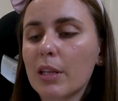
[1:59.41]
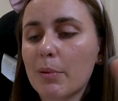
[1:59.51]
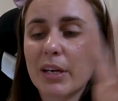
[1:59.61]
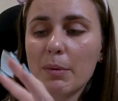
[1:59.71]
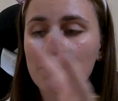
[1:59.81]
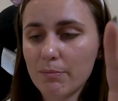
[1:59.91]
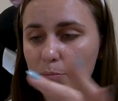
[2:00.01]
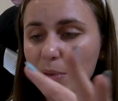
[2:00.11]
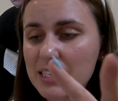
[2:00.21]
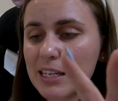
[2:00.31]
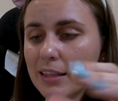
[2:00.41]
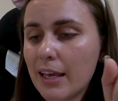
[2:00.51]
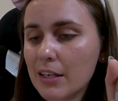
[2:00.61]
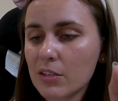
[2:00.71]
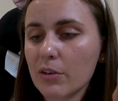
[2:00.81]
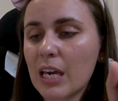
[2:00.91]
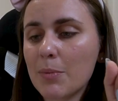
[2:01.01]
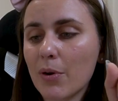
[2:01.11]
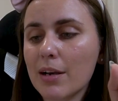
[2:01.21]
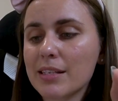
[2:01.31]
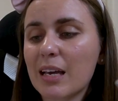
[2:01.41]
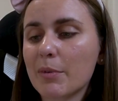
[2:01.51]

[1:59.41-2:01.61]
They're probably going to be mixed in there, so keep your eyes out.